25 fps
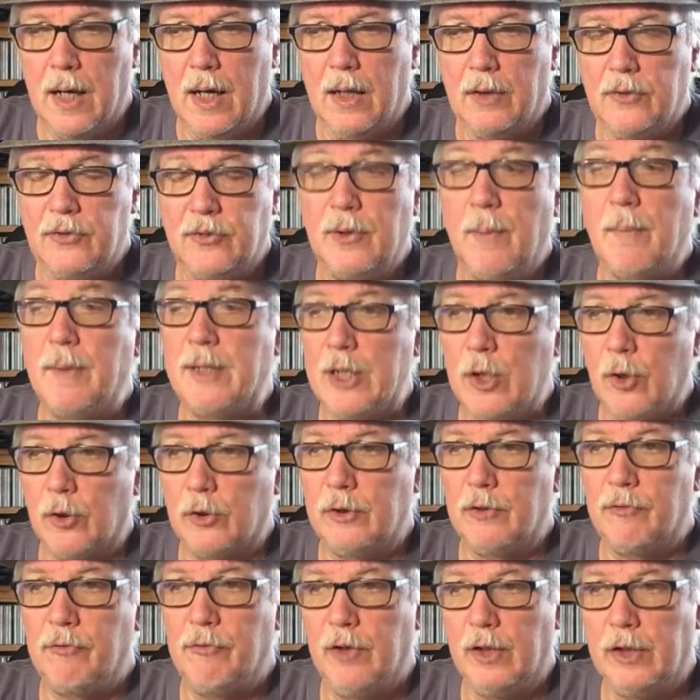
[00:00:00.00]
some of the
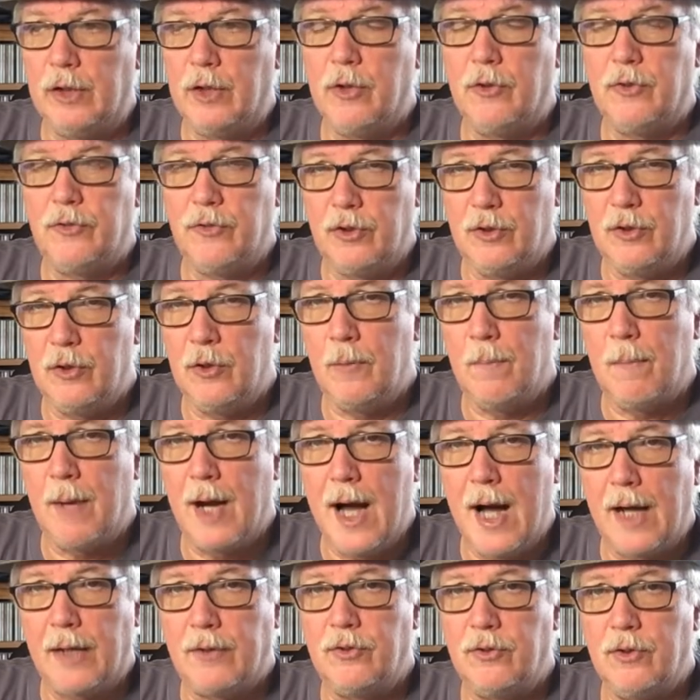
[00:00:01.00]
older figures in new
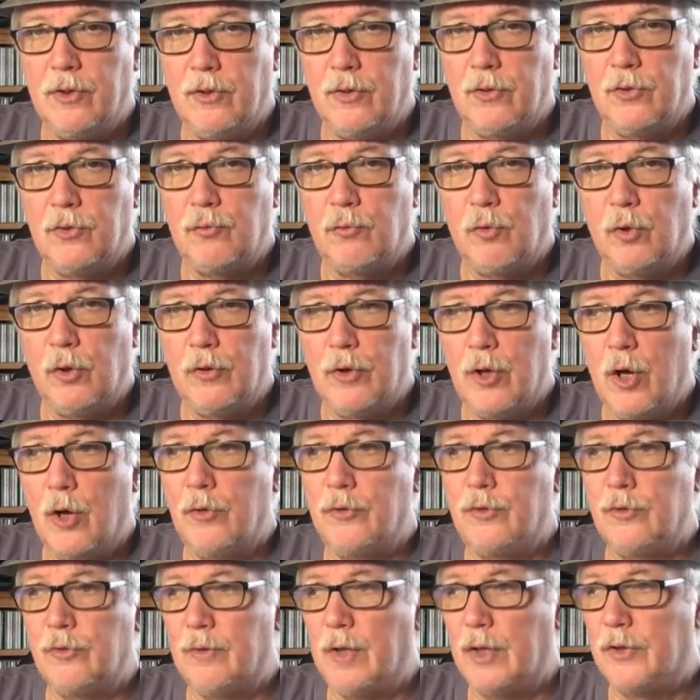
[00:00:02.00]
boxes for
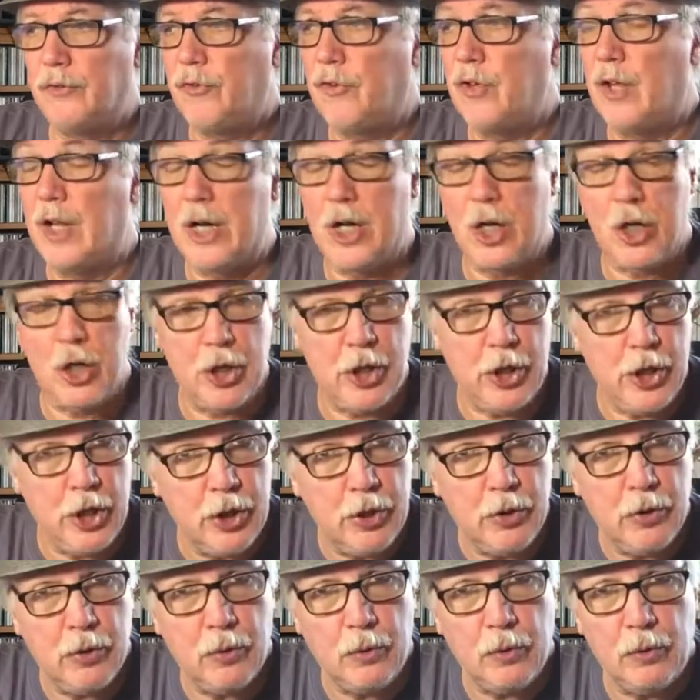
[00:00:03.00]
those of us that are
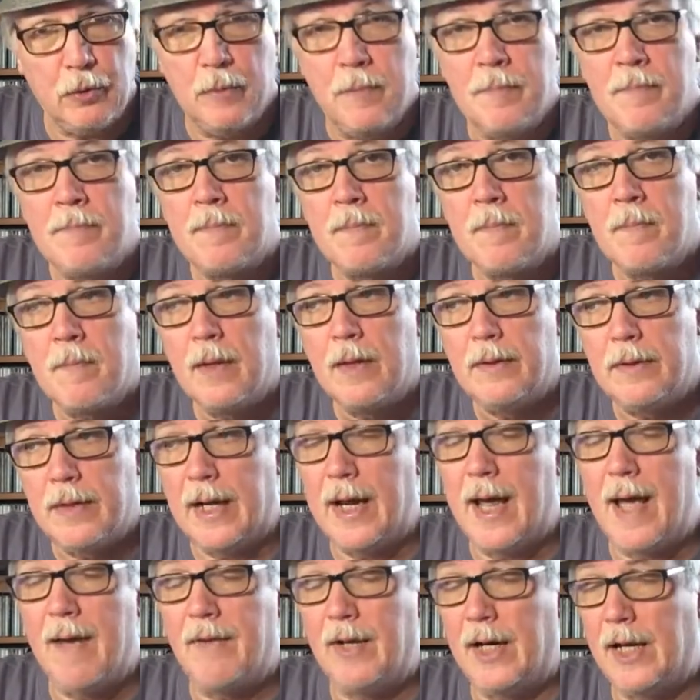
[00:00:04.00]
new that
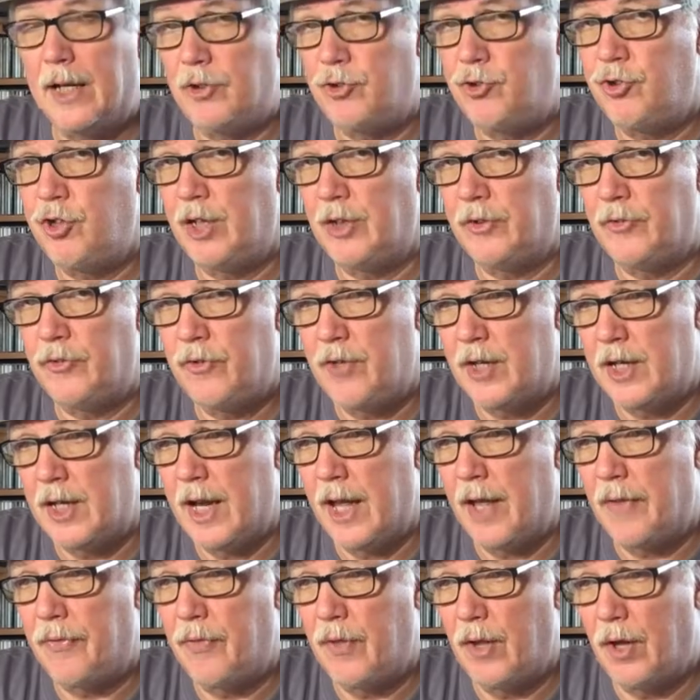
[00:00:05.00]
haven't had a chance to
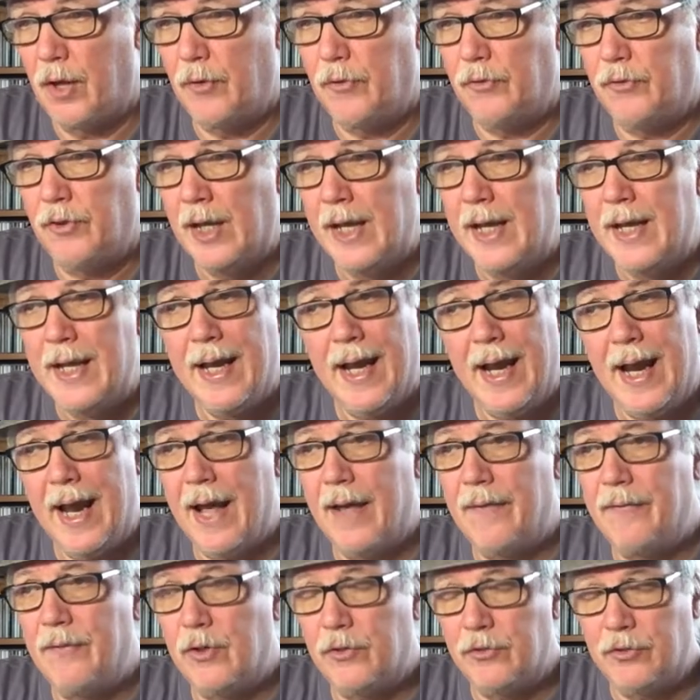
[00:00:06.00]
get those.
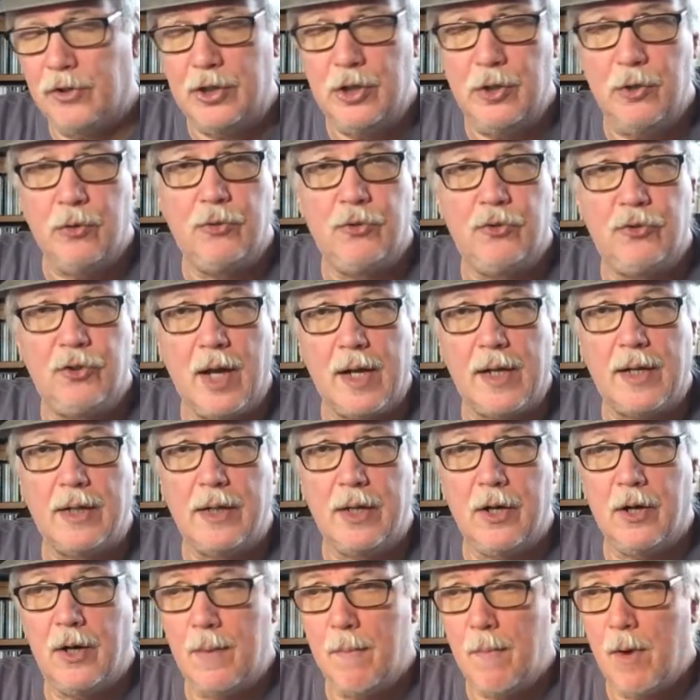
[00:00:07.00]
And there's a huge
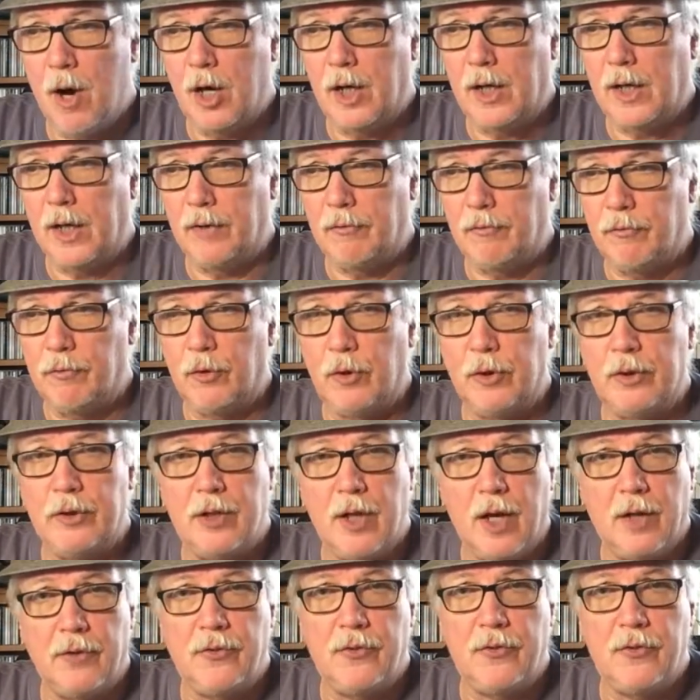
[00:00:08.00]
secondary market for
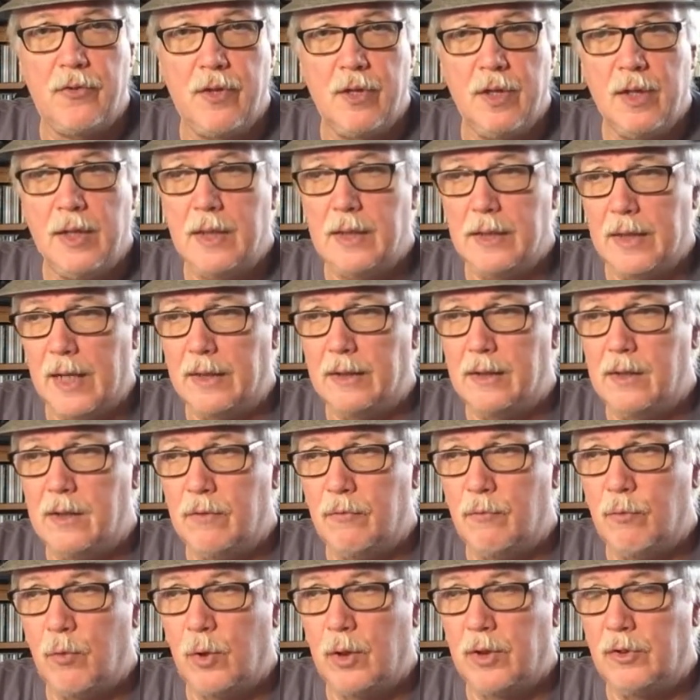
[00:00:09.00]
Dust
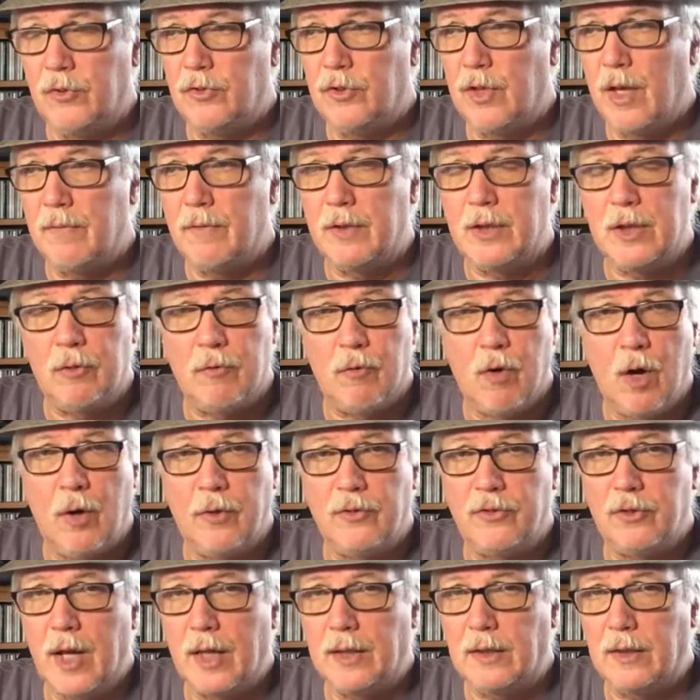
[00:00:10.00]
1947. You've
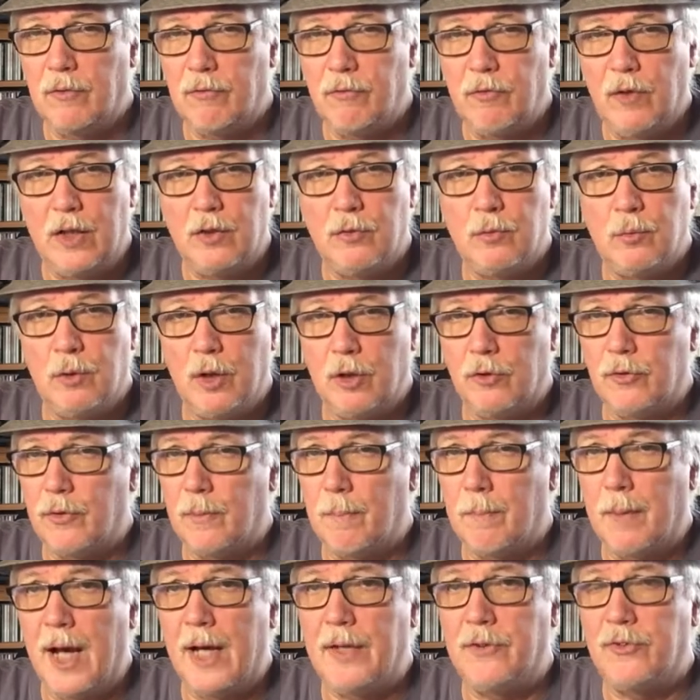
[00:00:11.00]
always got there's a
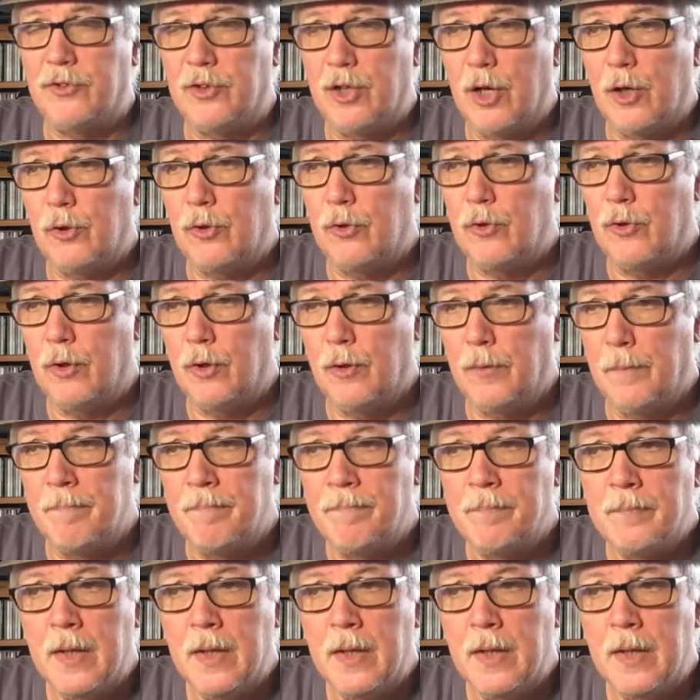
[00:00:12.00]
buy sell group,